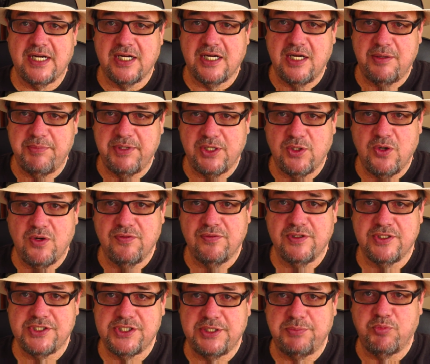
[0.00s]
on coming
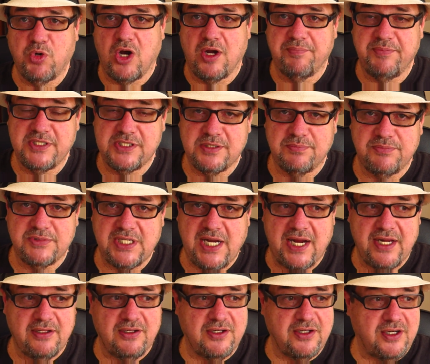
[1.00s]
over. She brought me some
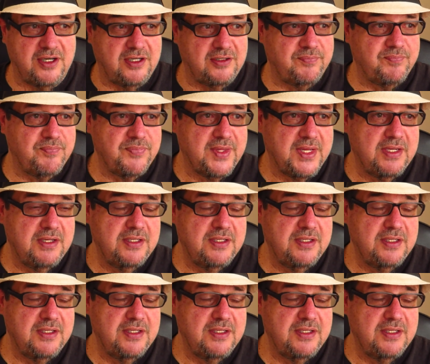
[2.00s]
Tylenol,